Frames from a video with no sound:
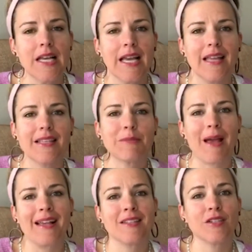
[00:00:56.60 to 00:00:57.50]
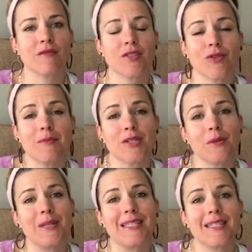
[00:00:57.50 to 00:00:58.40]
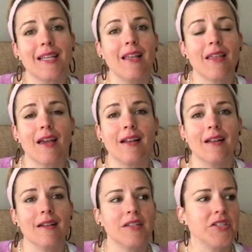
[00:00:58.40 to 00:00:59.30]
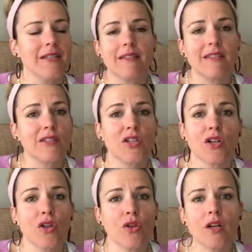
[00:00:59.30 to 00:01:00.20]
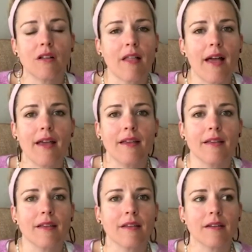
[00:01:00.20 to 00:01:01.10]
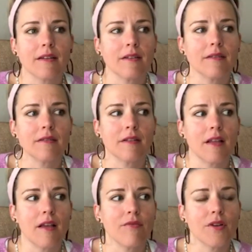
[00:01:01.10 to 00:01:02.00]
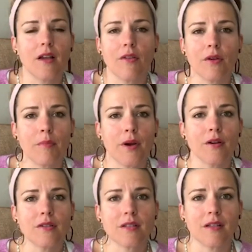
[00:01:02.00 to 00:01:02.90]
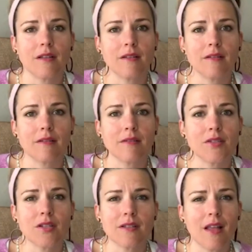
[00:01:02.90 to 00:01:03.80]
In this passage of scripture, we see that Jesus is going to look like every other person, just